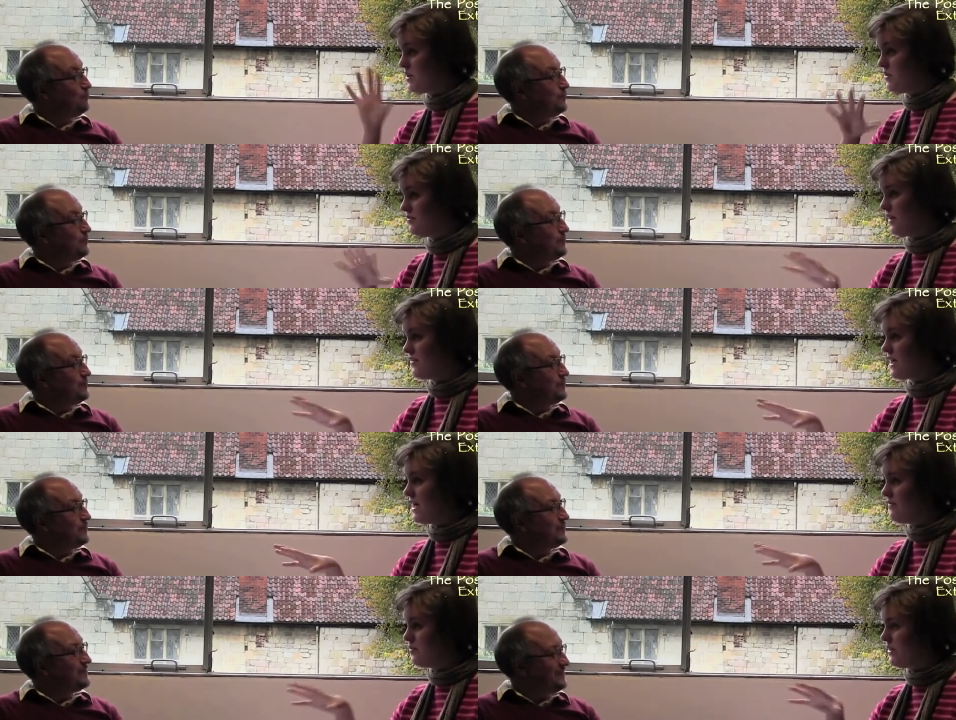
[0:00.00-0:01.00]
Speaker 1: when you found the
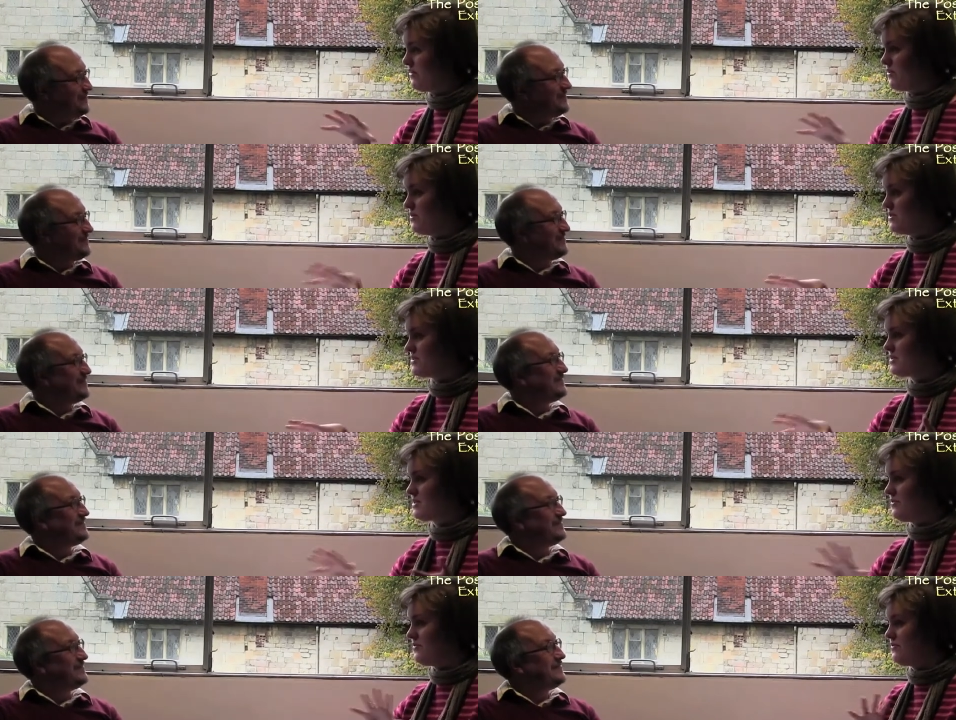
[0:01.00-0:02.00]
cave, or whether it was
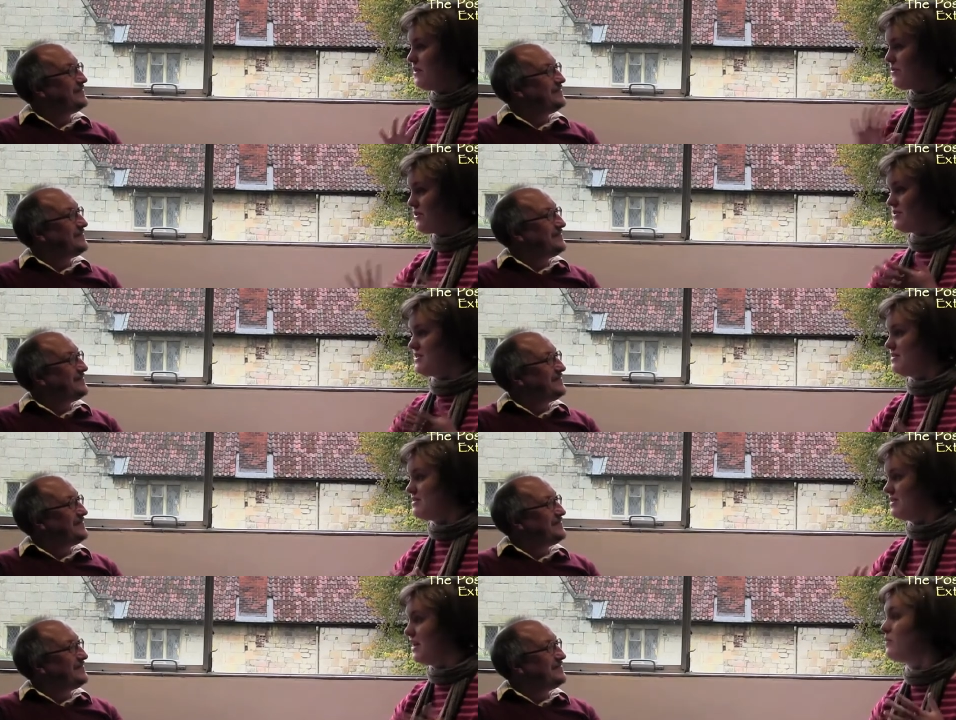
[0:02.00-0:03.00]
sort of a
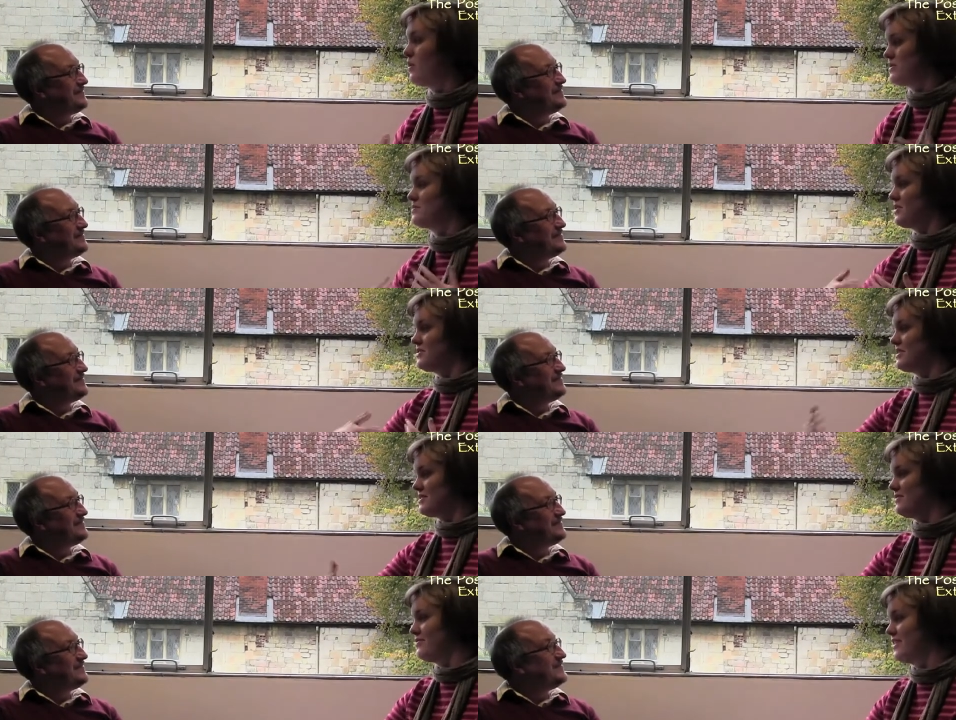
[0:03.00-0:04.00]
process. Like, what was the
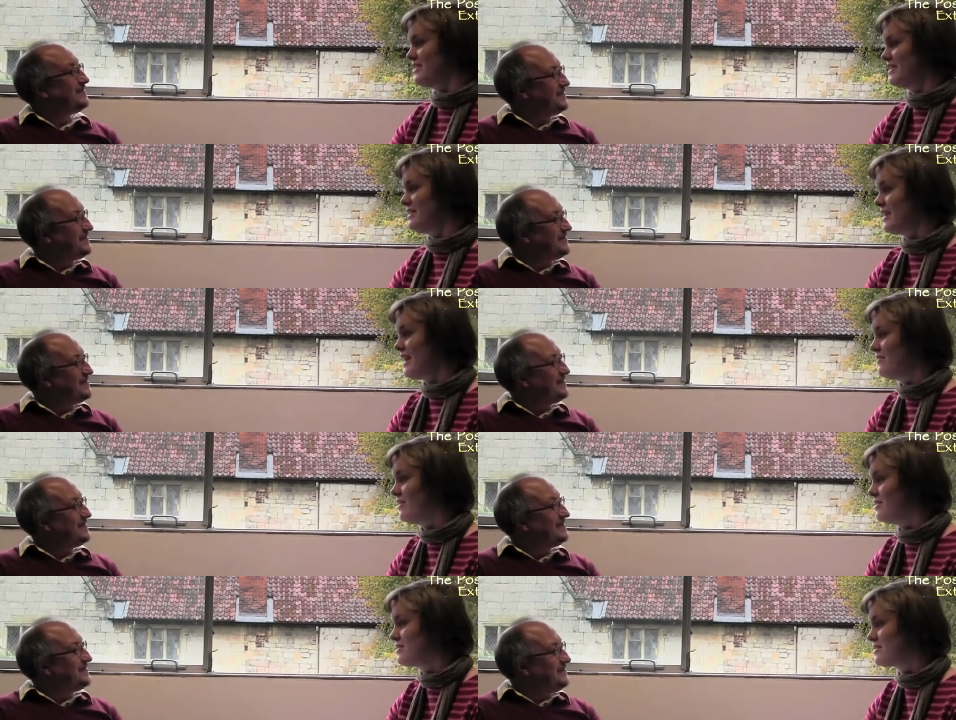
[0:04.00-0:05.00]
process of finding the cave
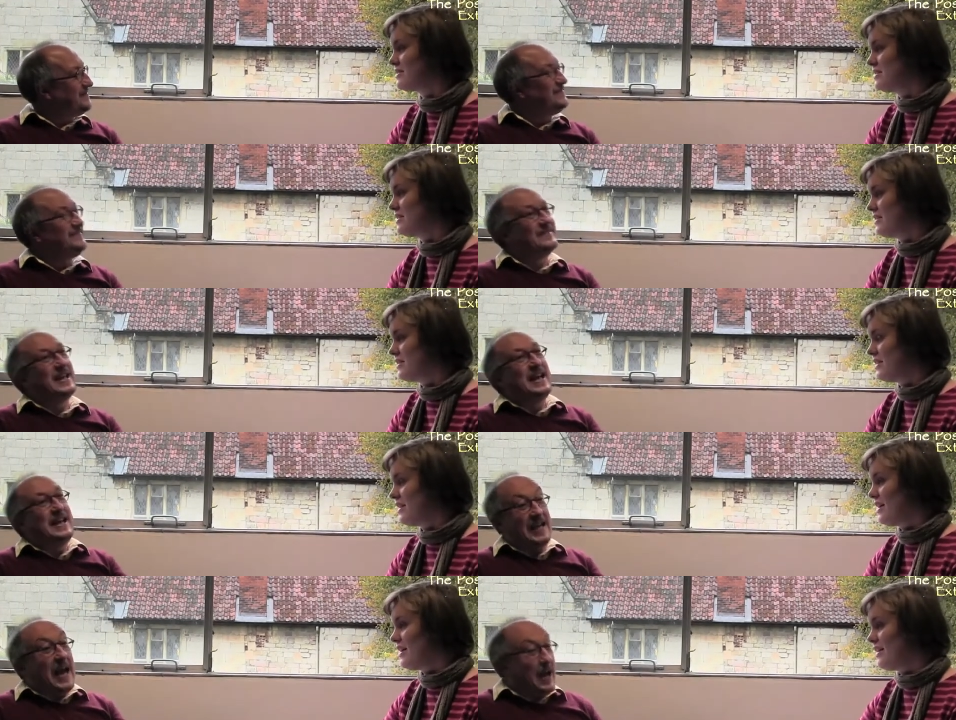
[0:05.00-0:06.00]
art? Mm.
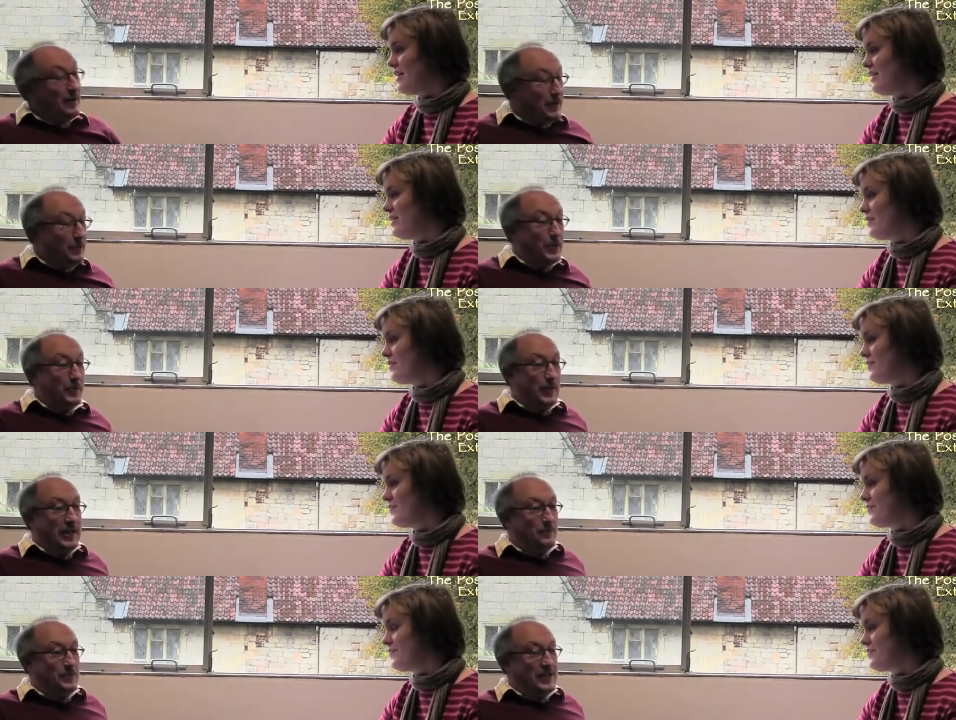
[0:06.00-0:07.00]
Speaker 2: Yeah, it,
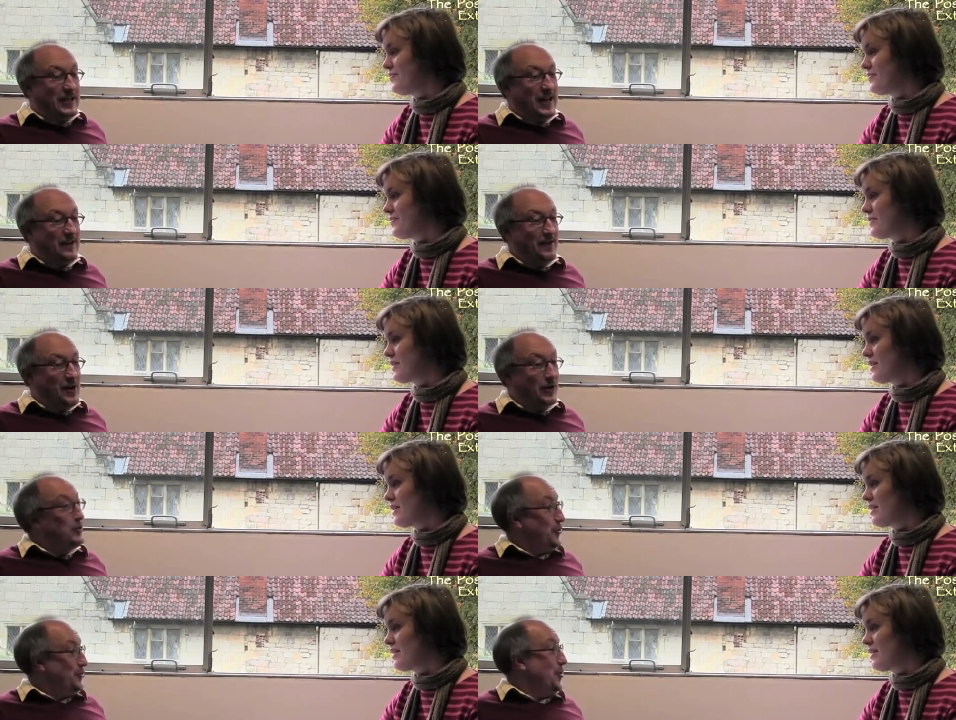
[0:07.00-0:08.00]
was the cave
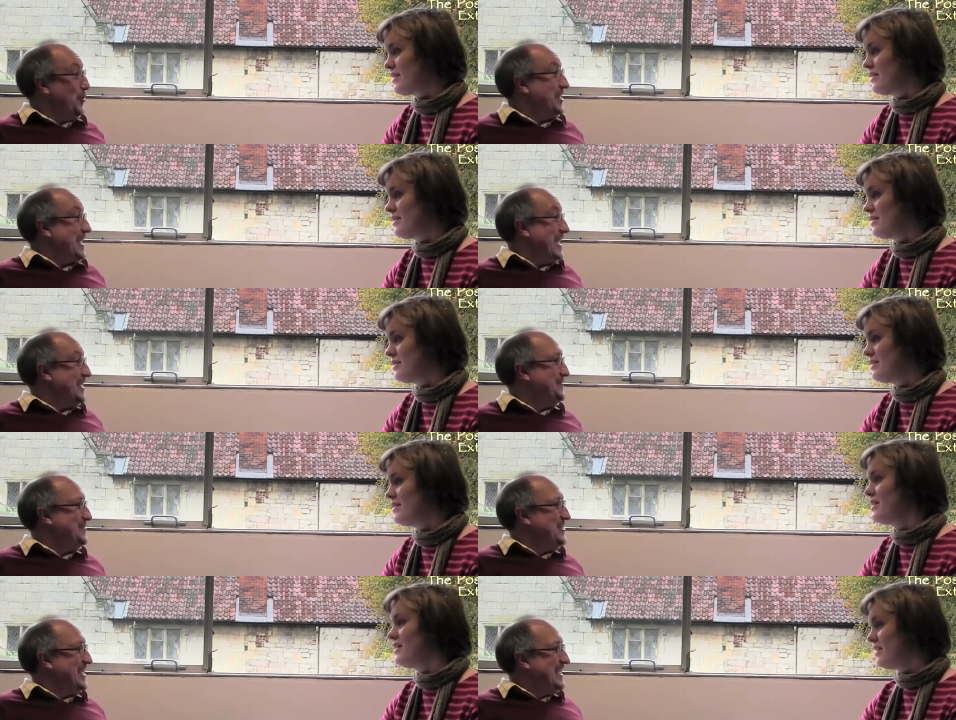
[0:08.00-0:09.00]
art, not, not the
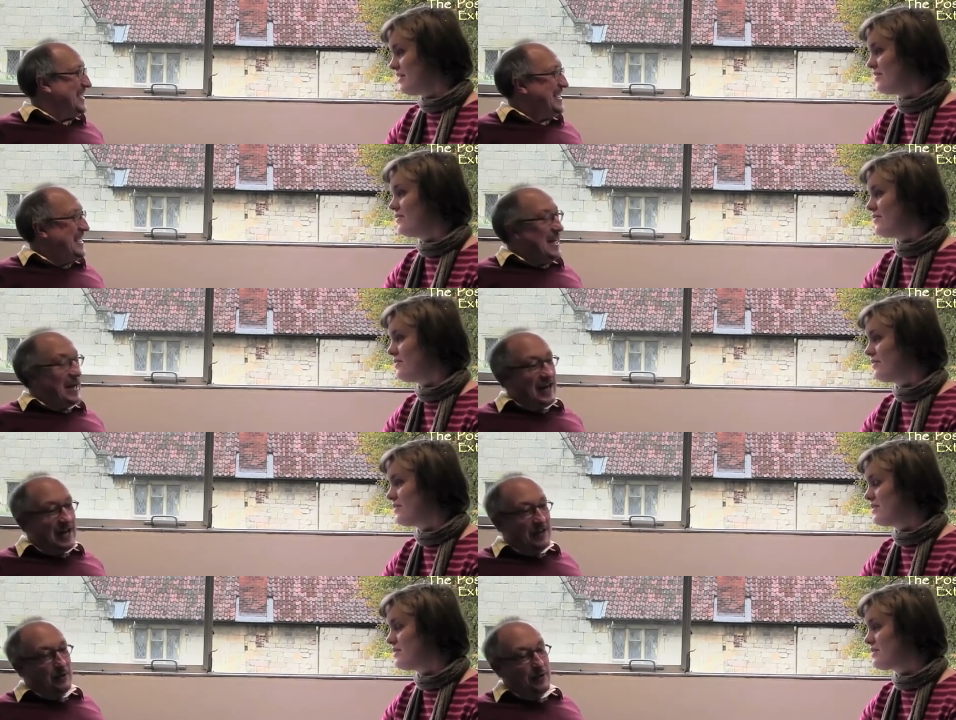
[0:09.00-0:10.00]
caves uh,
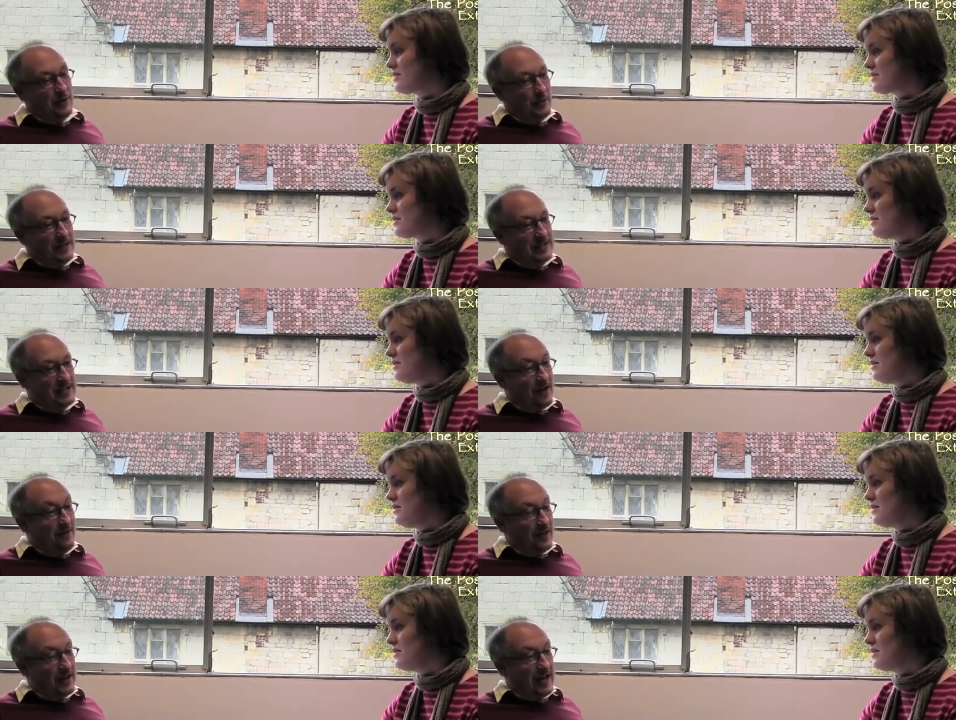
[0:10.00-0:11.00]
uh, that, that we
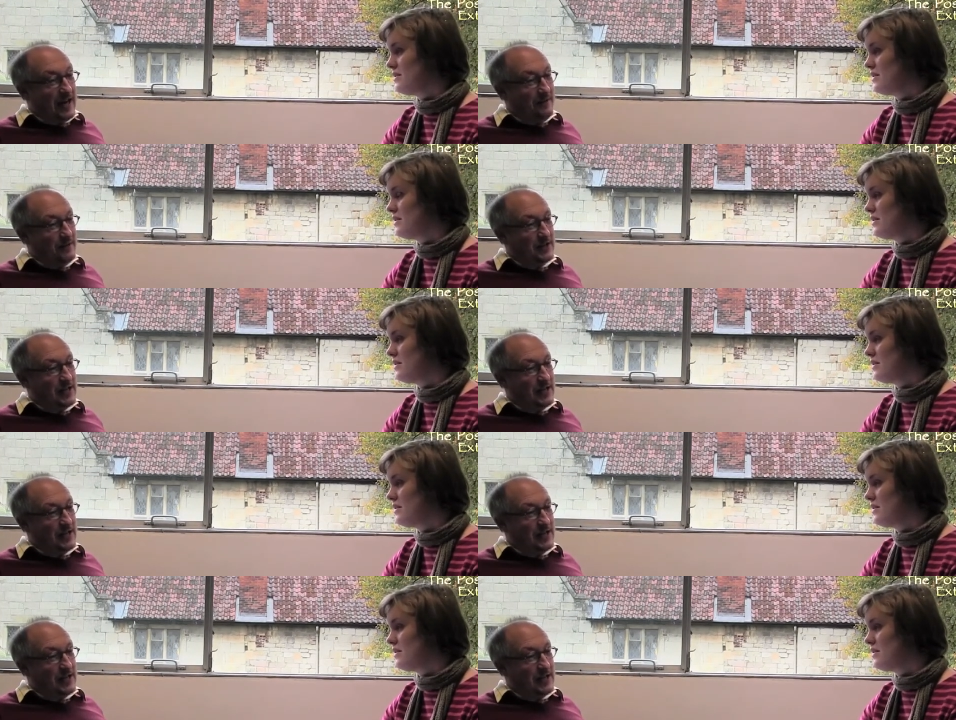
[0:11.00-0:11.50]
discovered. The caves